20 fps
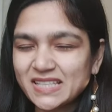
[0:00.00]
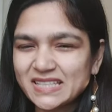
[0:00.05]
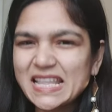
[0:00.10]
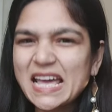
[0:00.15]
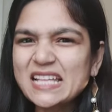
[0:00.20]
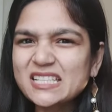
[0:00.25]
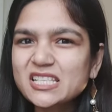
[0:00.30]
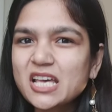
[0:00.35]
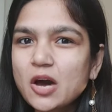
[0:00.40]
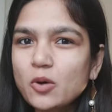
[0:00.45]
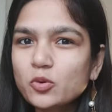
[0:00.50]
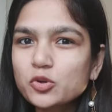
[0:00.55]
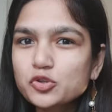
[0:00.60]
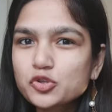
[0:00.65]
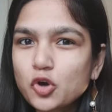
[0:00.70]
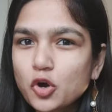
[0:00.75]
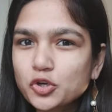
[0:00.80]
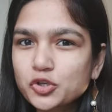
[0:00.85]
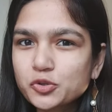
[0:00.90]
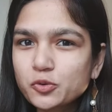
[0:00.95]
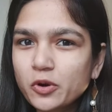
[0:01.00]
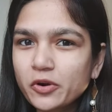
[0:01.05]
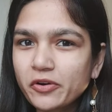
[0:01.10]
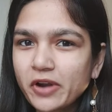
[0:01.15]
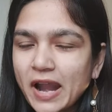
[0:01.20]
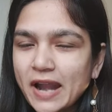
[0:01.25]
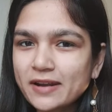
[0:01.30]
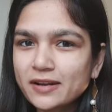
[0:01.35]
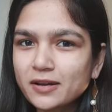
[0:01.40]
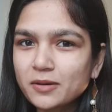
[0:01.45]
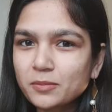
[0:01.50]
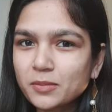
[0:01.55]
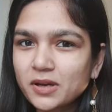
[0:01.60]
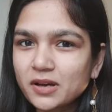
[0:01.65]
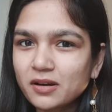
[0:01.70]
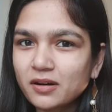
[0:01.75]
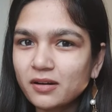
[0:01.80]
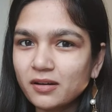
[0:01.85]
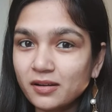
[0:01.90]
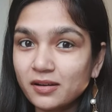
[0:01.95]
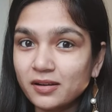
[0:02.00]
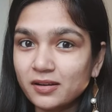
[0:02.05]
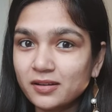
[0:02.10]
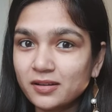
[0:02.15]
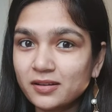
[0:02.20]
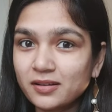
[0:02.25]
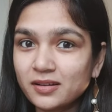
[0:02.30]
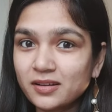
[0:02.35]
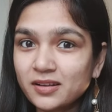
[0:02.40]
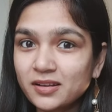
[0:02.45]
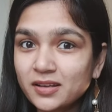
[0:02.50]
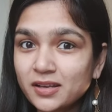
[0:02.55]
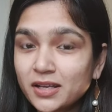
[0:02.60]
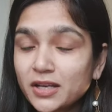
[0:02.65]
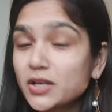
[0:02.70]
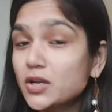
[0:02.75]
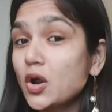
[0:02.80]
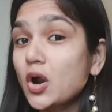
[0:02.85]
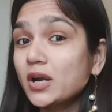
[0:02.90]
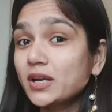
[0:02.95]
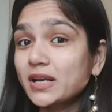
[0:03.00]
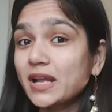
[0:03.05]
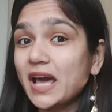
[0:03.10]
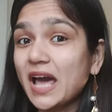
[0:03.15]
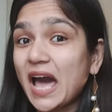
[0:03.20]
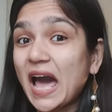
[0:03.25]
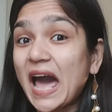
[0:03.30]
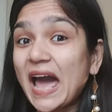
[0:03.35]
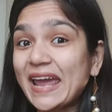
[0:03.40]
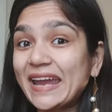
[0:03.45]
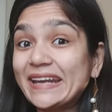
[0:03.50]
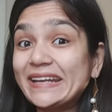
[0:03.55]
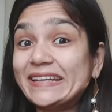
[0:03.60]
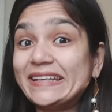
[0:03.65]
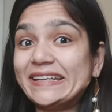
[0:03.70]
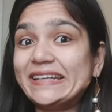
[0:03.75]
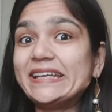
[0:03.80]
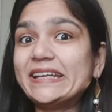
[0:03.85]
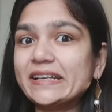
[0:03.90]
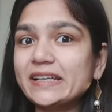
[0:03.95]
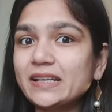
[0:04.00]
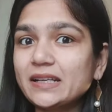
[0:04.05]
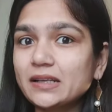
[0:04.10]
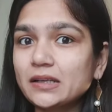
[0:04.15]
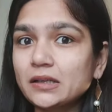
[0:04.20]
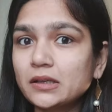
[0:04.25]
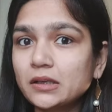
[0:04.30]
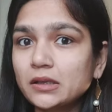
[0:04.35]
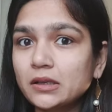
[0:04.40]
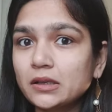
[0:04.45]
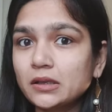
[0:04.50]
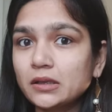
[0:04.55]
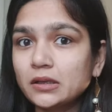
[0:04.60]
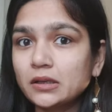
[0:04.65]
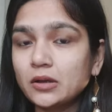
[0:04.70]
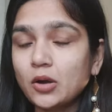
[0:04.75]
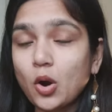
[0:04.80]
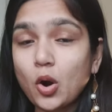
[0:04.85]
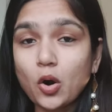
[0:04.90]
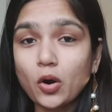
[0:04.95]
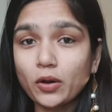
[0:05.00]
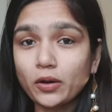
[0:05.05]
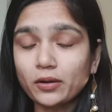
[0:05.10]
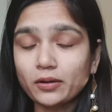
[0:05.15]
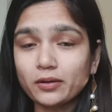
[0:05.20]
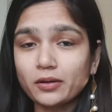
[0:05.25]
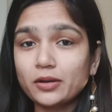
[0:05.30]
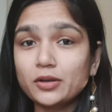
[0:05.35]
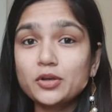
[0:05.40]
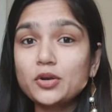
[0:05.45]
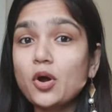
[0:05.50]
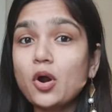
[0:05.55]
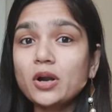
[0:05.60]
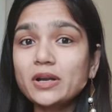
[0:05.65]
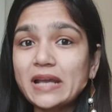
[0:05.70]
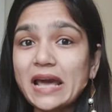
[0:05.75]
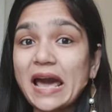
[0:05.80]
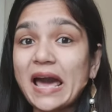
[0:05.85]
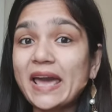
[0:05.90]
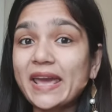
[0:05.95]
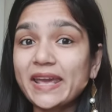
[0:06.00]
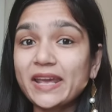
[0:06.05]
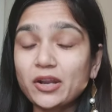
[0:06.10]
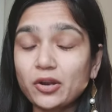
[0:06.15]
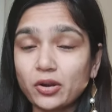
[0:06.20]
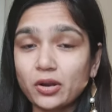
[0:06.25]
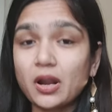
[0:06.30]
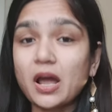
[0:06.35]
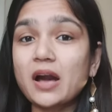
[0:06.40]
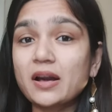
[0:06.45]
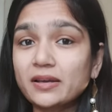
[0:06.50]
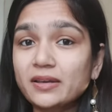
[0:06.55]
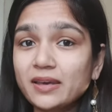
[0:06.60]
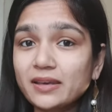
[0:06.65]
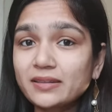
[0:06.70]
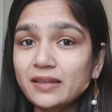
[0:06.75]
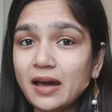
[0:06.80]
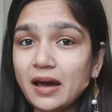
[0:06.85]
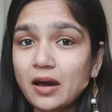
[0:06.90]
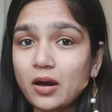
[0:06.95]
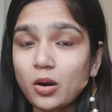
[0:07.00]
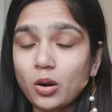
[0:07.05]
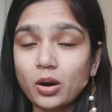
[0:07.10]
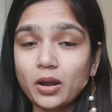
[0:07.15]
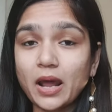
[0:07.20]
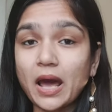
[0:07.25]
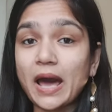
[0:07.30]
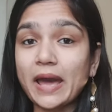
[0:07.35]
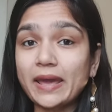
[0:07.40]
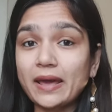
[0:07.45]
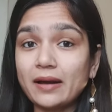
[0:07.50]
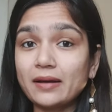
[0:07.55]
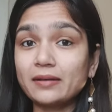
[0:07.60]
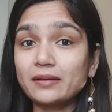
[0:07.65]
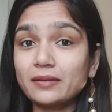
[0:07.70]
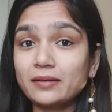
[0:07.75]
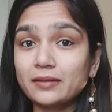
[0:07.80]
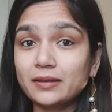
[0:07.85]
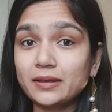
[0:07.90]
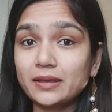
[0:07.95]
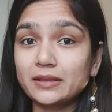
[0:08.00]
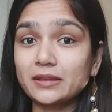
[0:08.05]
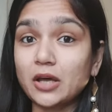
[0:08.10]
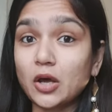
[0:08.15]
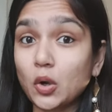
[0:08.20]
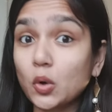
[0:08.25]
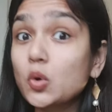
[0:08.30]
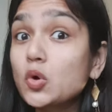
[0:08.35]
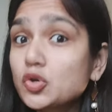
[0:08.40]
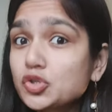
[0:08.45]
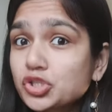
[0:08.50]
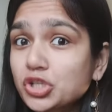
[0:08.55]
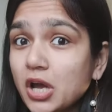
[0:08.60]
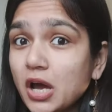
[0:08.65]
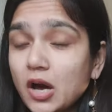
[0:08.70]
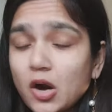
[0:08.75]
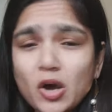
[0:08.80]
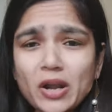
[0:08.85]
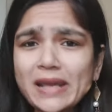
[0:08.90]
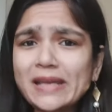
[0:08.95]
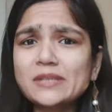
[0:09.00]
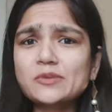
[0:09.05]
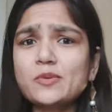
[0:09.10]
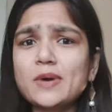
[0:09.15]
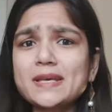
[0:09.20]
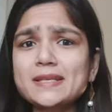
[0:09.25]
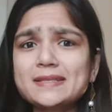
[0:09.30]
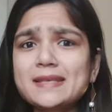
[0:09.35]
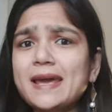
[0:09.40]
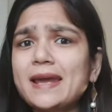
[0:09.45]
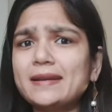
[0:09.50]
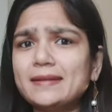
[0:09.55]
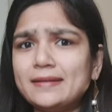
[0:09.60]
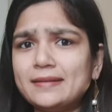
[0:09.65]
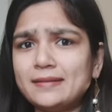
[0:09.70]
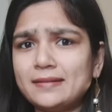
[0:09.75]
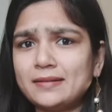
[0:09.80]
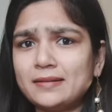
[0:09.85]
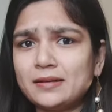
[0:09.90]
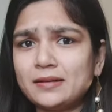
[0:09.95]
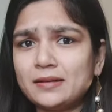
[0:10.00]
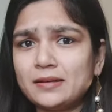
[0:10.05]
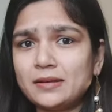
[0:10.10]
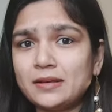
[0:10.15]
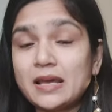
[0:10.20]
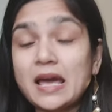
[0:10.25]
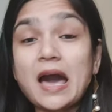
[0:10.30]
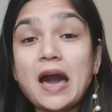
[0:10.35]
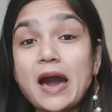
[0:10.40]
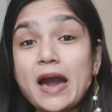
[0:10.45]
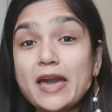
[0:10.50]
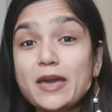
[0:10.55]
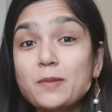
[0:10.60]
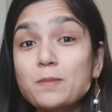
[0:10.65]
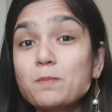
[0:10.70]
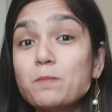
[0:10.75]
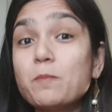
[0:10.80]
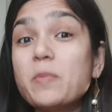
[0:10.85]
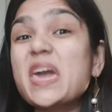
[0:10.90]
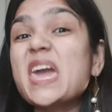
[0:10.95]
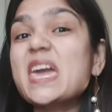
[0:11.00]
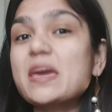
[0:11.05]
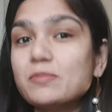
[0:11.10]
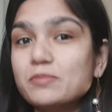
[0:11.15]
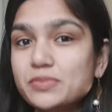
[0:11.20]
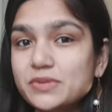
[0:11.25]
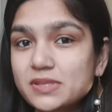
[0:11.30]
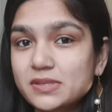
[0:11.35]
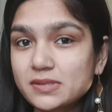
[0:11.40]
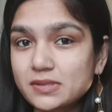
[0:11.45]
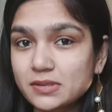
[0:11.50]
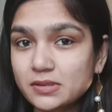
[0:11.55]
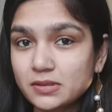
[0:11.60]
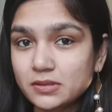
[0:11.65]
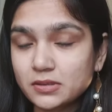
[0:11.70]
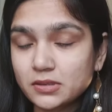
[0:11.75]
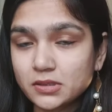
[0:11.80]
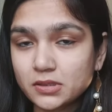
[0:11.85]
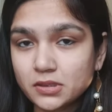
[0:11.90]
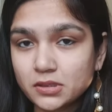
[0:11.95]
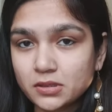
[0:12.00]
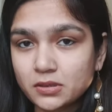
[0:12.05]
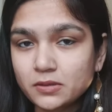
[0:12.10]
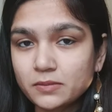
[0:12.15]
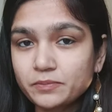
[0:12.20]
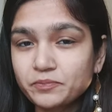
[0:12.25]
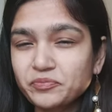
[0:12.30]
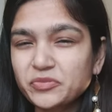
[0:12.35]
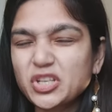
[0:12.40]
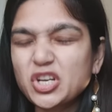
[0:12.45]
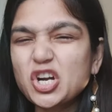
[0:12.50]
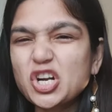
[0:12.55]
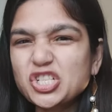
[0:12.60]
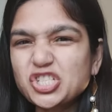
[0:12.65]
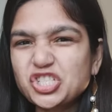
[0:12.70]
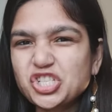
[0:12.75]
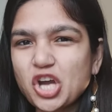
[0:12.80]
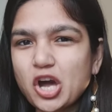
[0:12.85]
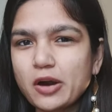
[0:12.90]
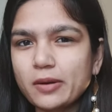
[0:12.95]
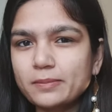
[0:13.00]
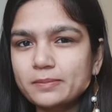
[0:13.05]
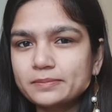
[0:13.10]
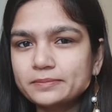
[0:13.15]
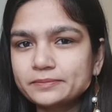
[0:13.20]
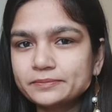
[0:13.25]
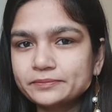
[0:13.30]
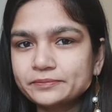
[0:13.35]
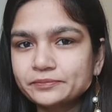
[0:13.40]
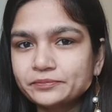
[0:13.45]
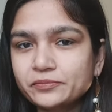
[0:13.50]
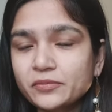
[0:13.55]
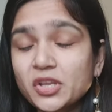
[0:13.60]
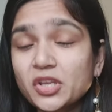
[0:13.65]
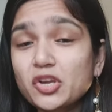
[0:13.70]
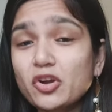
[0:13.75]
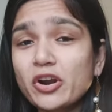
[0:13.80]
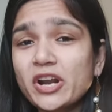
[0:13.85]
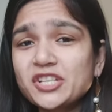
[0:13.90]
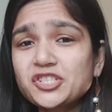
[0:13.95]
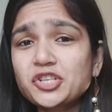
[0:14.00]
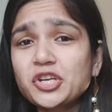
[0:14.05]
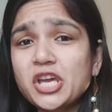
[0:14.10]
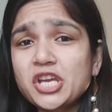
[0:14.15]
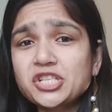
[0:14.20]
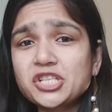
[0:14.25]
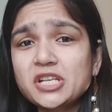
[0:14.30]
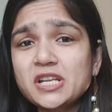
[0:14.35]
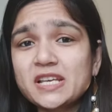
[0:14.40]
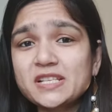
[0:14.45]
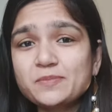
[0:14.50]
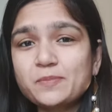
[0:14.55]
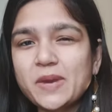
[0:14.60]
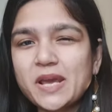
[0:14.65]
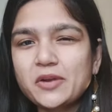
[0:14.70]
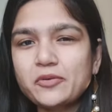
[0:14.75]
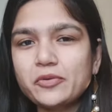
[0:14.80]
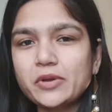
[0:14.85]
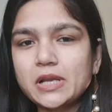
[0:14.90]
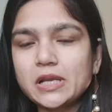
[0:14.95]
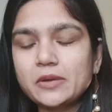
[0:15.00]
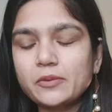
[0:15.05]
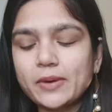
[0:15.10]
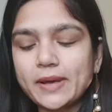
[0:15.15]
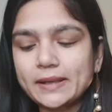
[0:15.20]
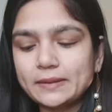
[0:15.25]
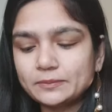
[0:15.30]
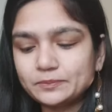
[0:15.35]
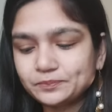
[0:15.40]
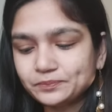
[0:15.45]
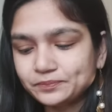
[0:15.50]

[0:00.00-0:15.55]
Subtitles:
That's how we talk to a random girl. Not "Hi dear," or not "Hi Ankita," or "Hi Ankita Ruja," or XYZ. "Hi babes." Good job. Your education has paid really well.